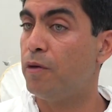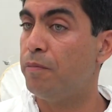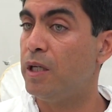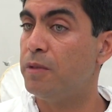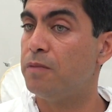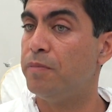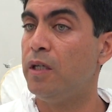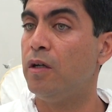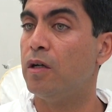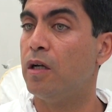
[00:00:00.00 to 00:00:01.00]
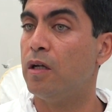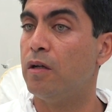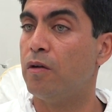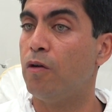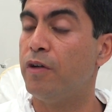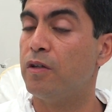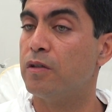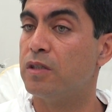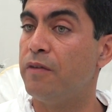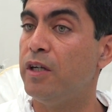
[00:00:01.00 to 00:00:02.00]
from BMSB. Uh, over
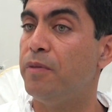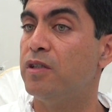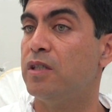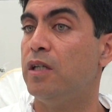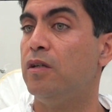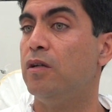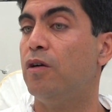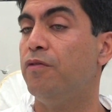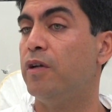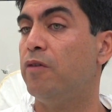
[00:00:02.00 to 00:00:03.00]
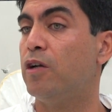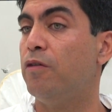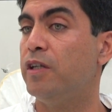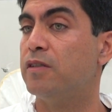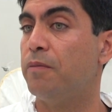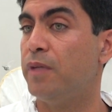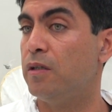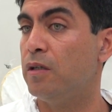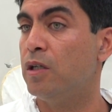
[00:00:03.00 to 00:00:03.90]
70% of the recoveries have been